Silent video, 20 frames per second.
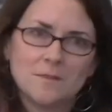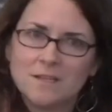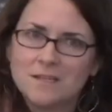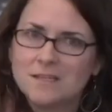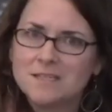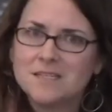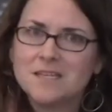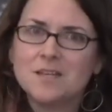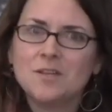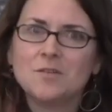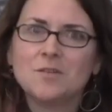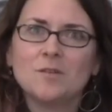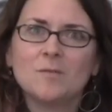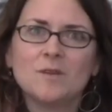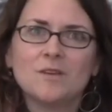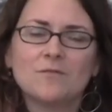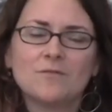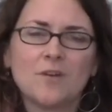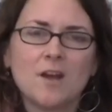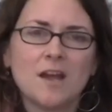continue to
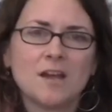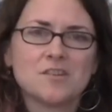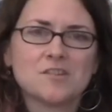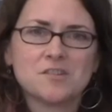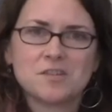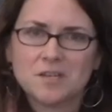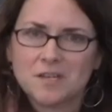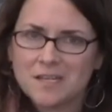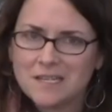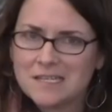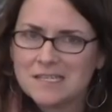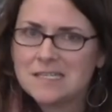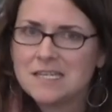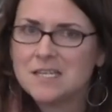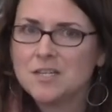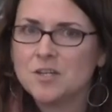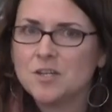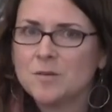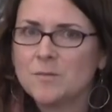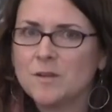be fresh,
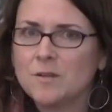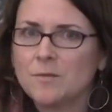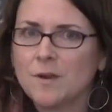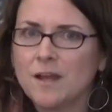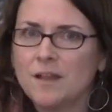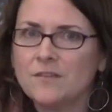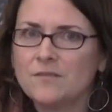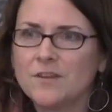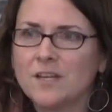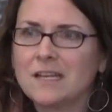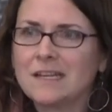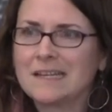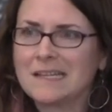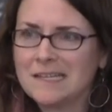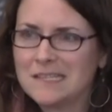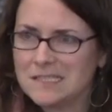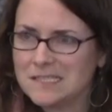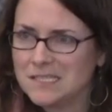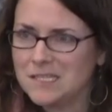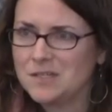continue to be relevant,
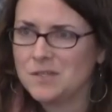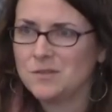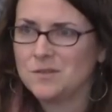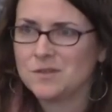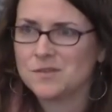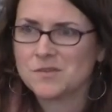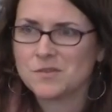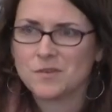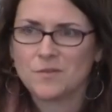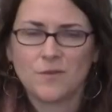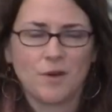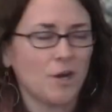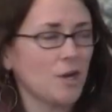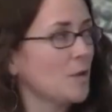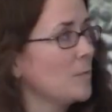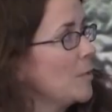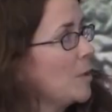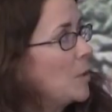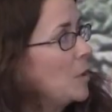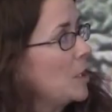continue to serve our
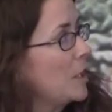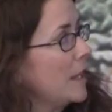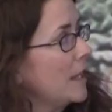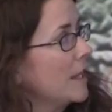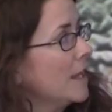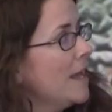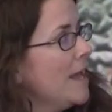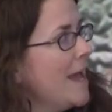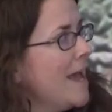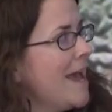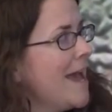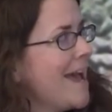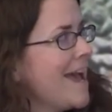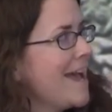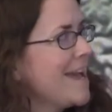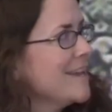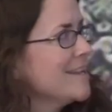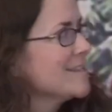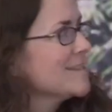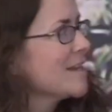community.
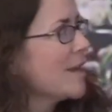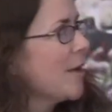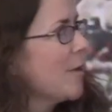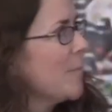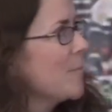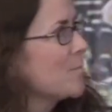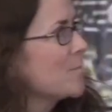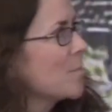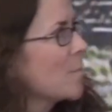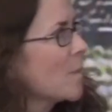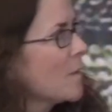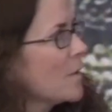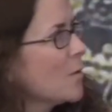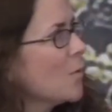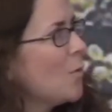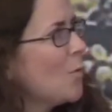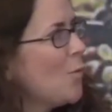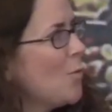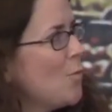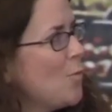And um,
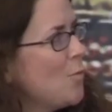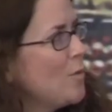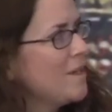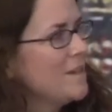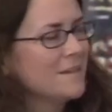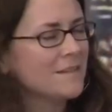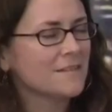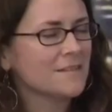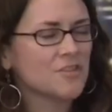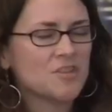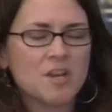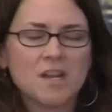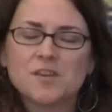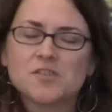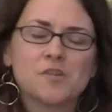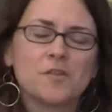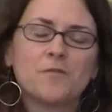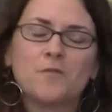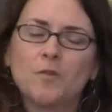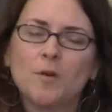we didn't
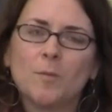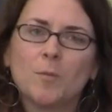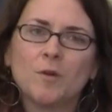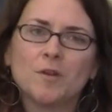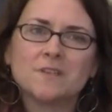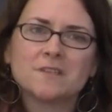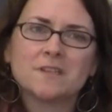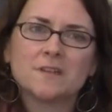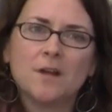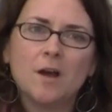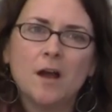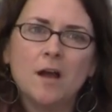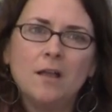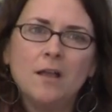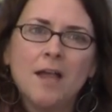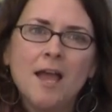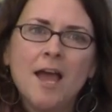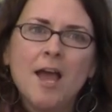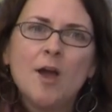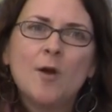change our footprint at
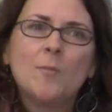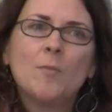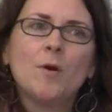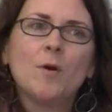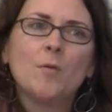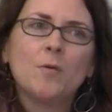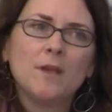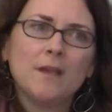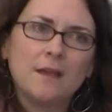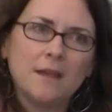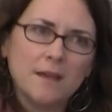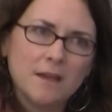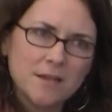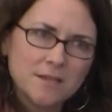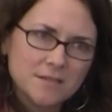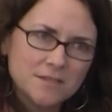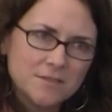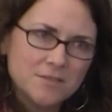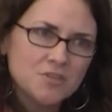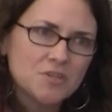all, but we
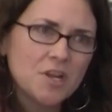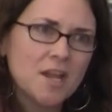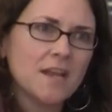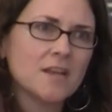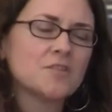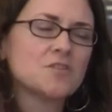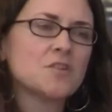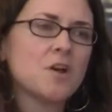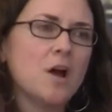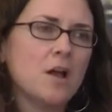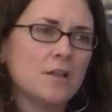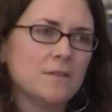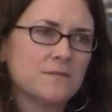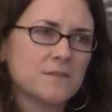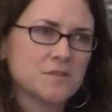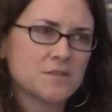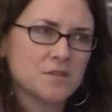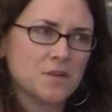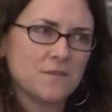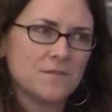changed all of
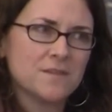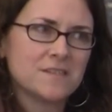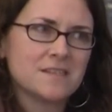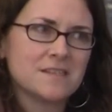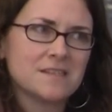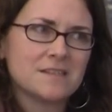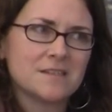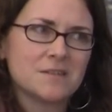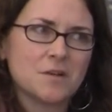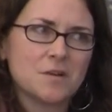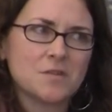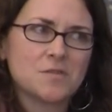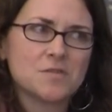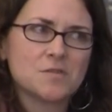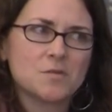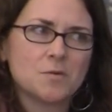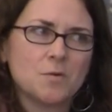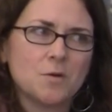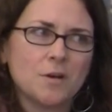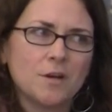the surfaces in our
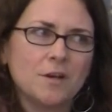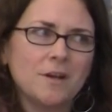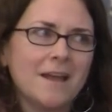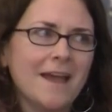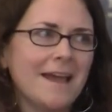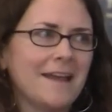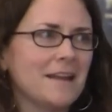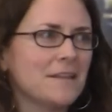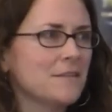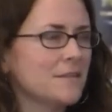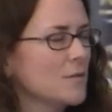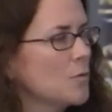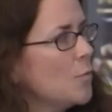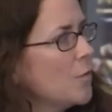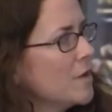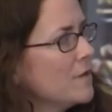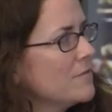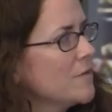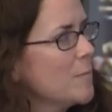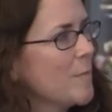store. And I think
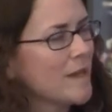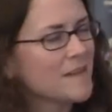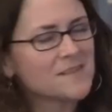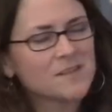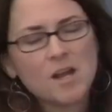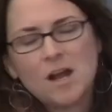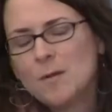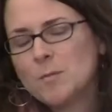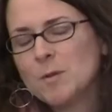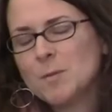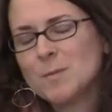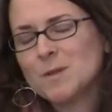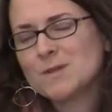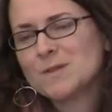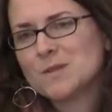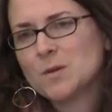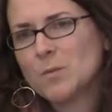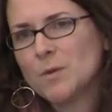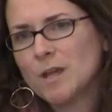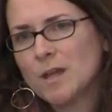one of the best
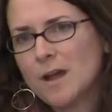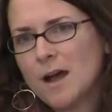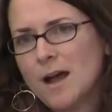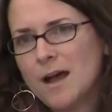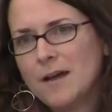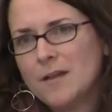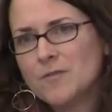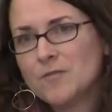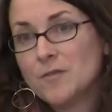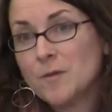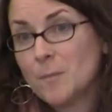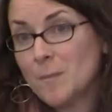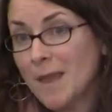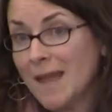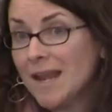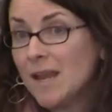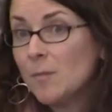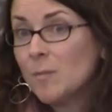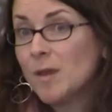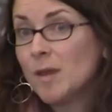compliments that we got from
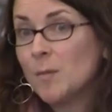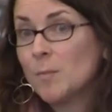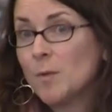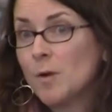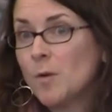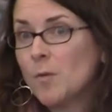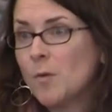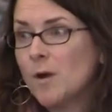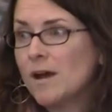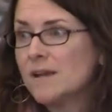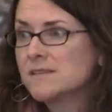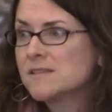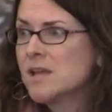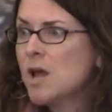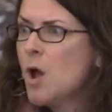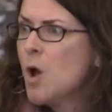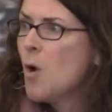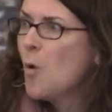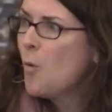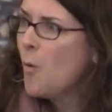many people was,
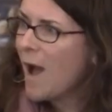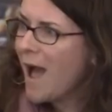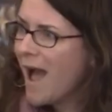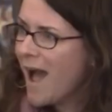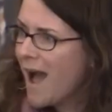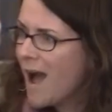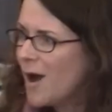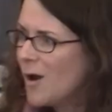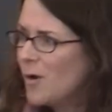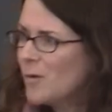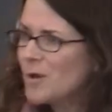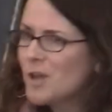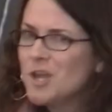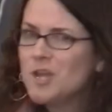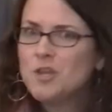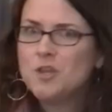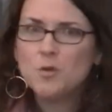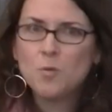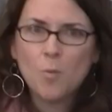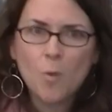wow,
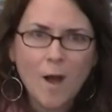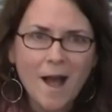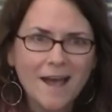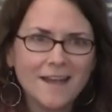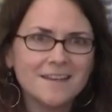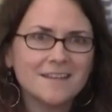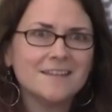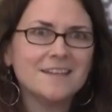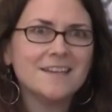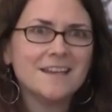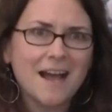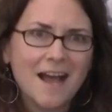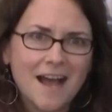you widened the